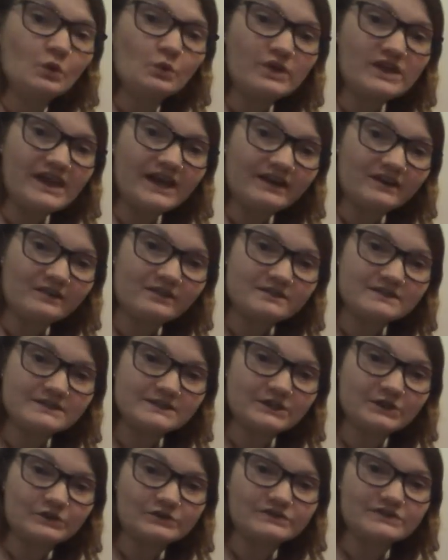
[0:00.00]
We added the
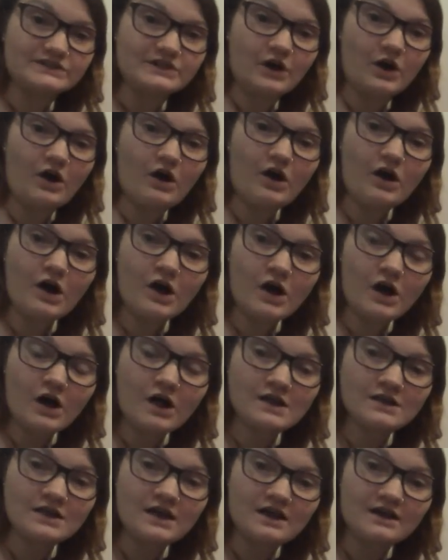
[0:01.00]
circles to
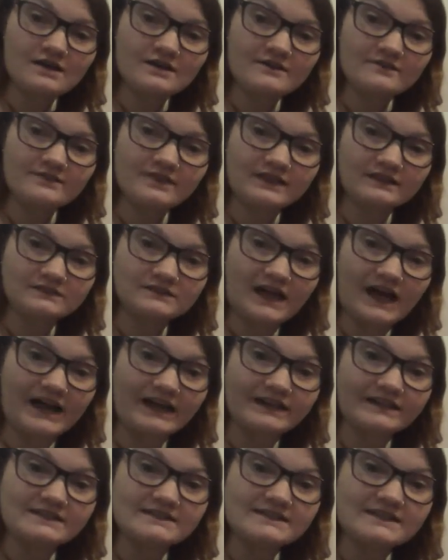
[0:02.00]
all of the
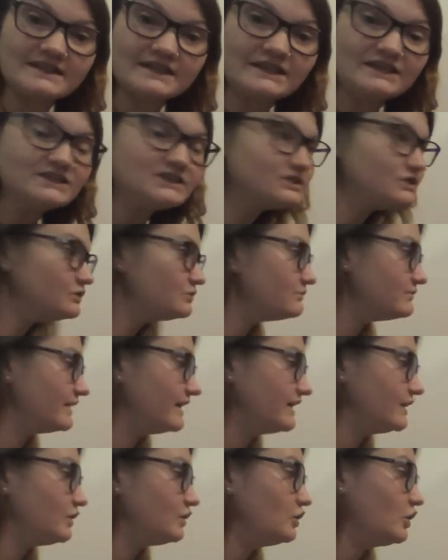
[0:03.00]
lines to
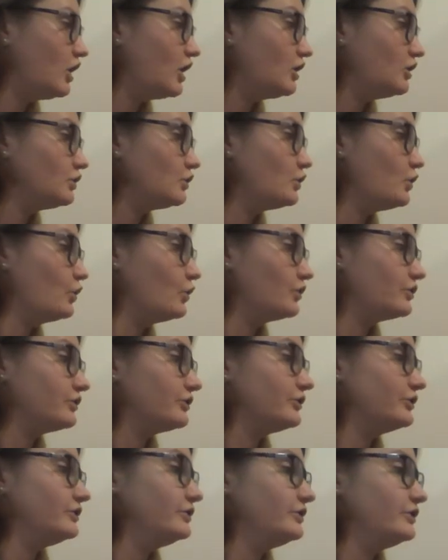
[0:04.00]
make our
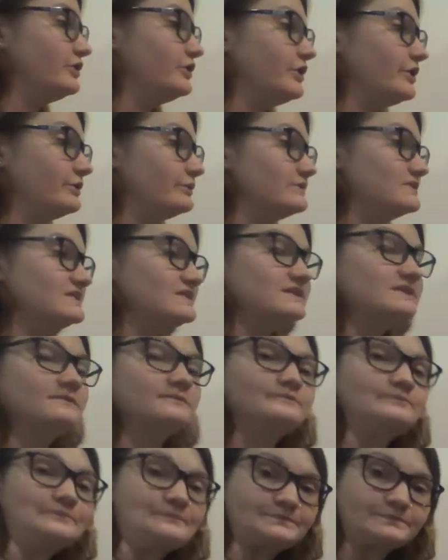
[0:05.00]
quarter notes.
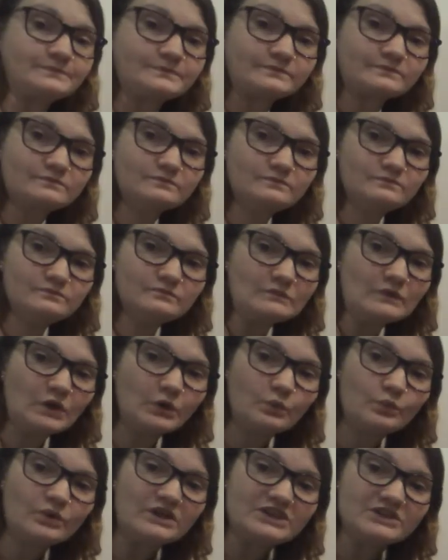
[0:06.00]

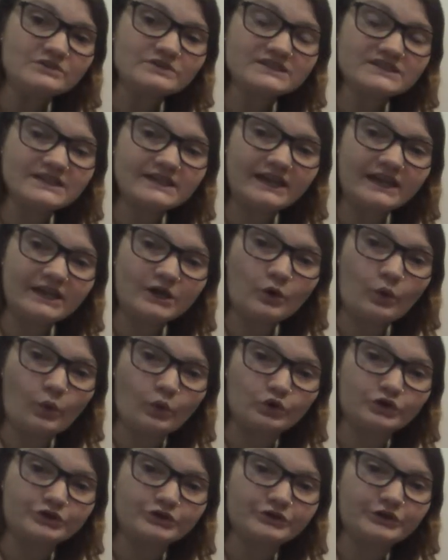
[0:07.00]
When you see a
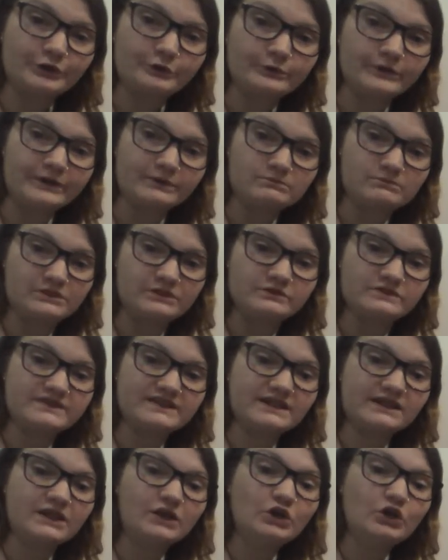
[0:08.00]
quarter note in
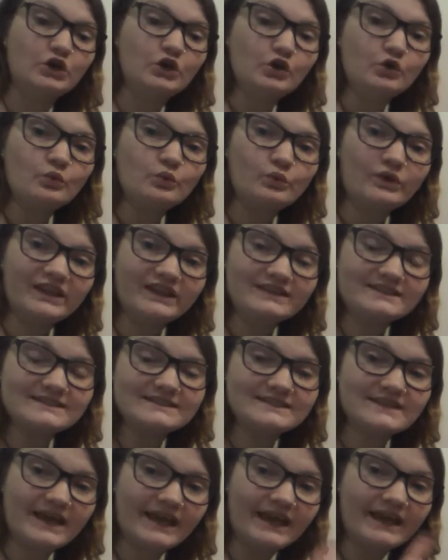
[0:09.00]
music, we
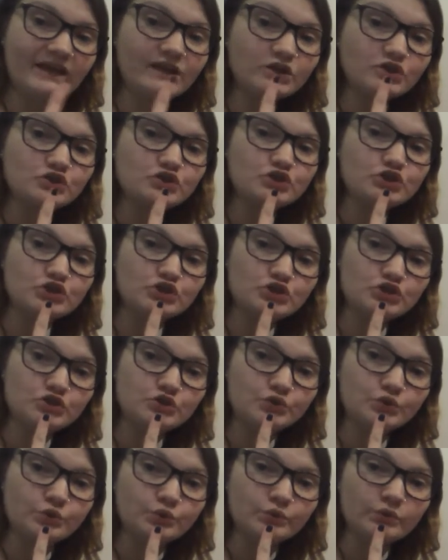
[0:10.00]
say
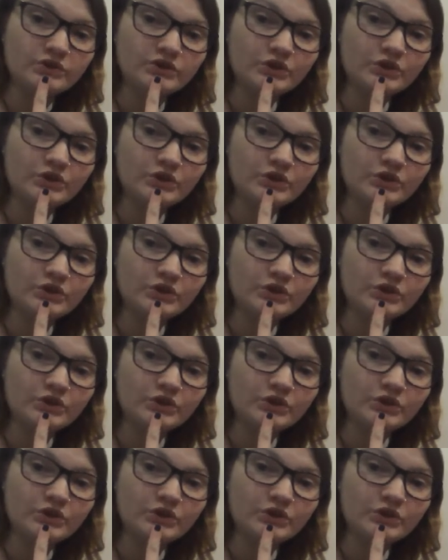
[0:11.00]
do.